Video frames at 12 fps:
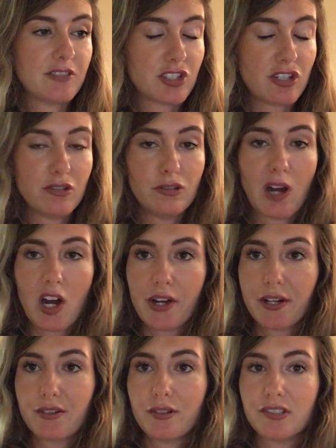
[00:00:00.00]
2
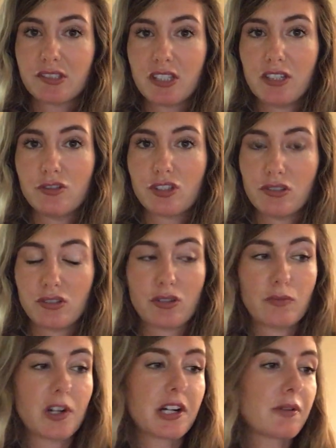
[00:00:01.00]
articles that you choose to
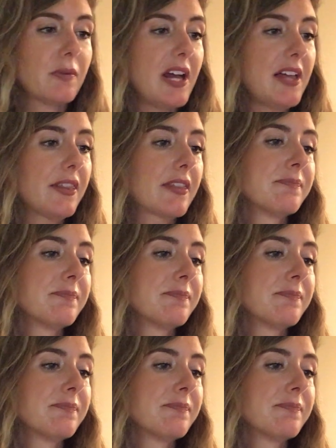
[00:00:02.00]
work with?